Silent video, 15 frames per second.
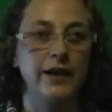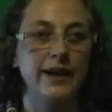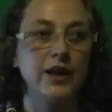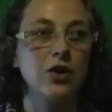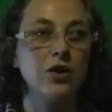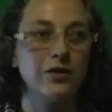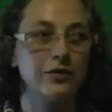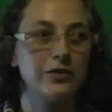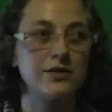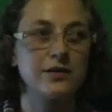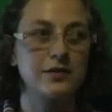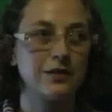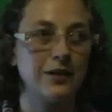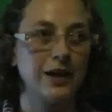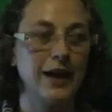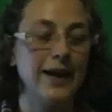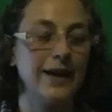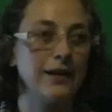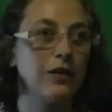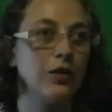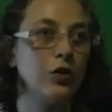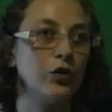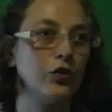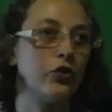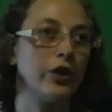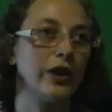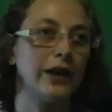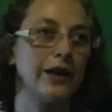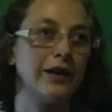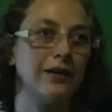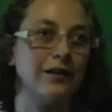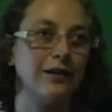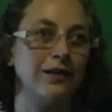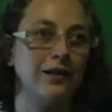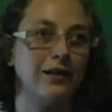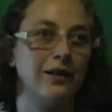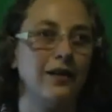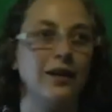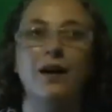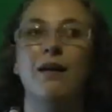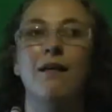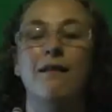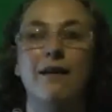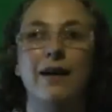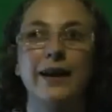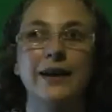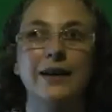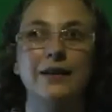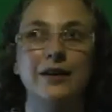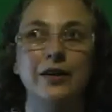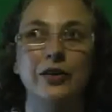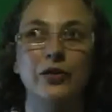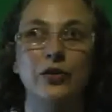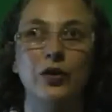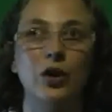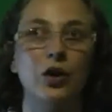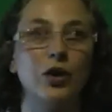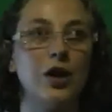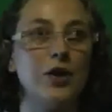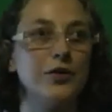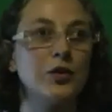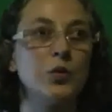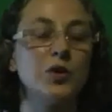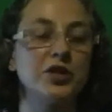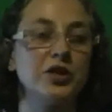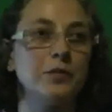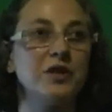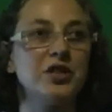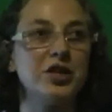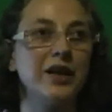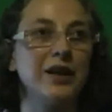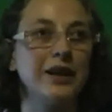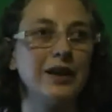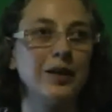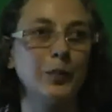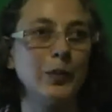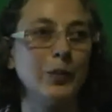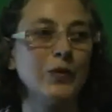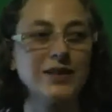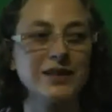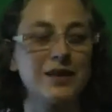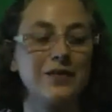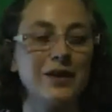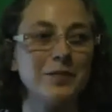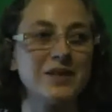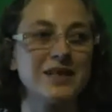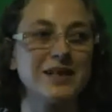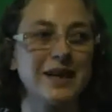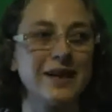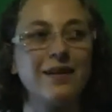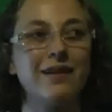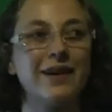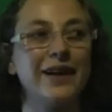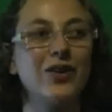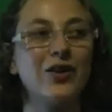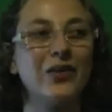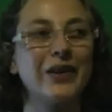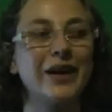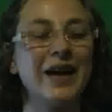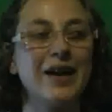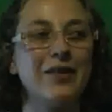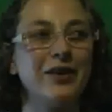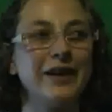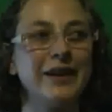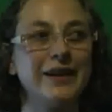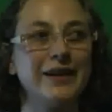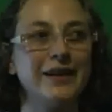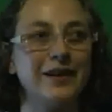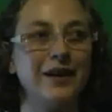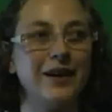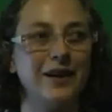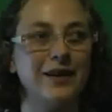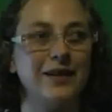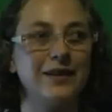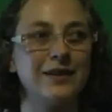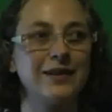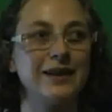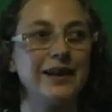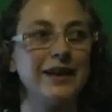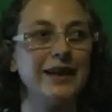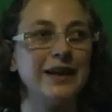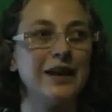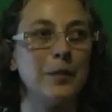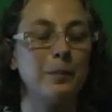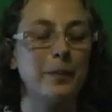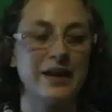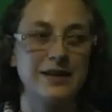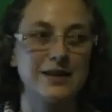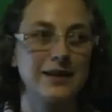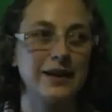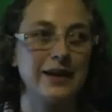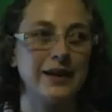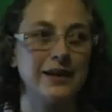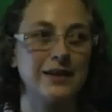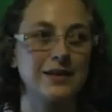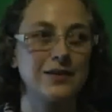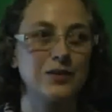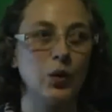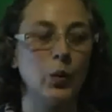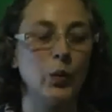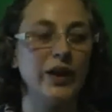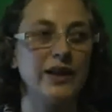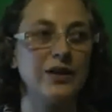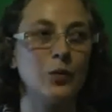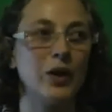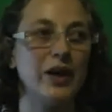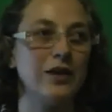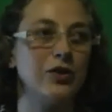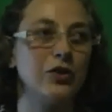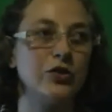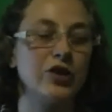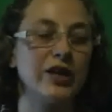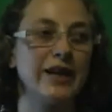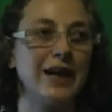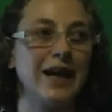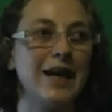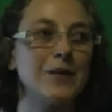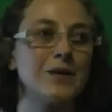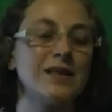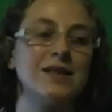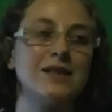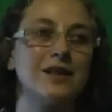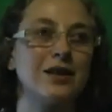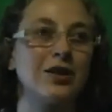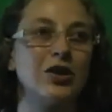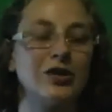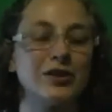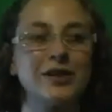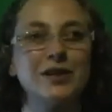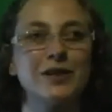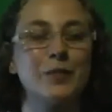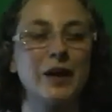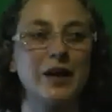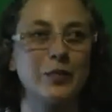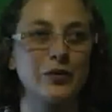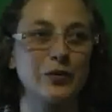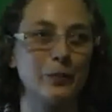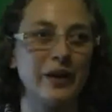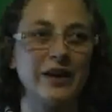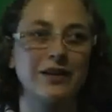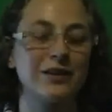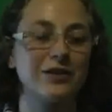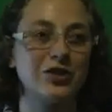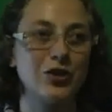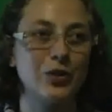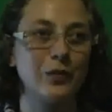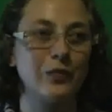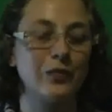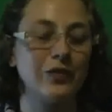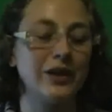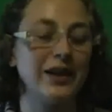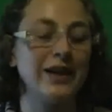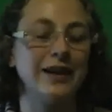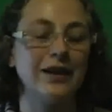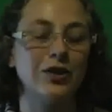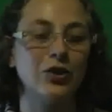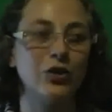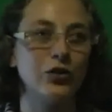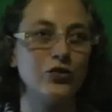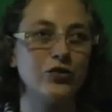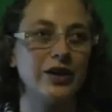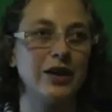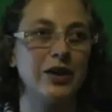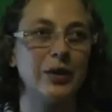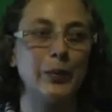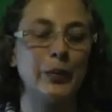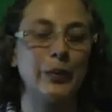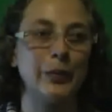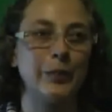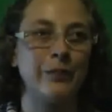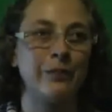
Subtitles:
I can't hand laundry. I can load the washing machine, but once I've emptied it, I can't carry the basket with the wet laundry out into the garden to be able to pick the laundry up.